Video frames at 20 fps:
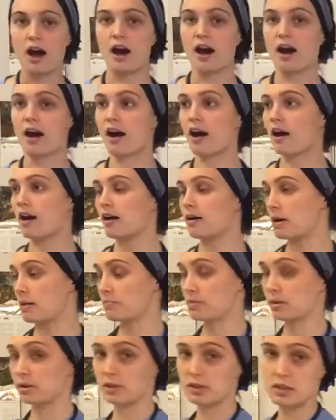I'm
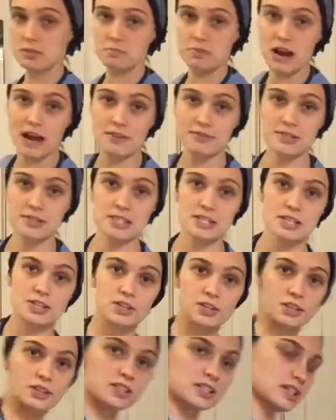pulling the privacy
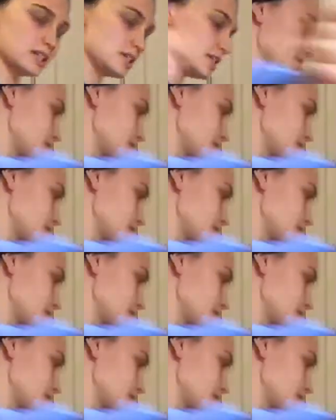curtain.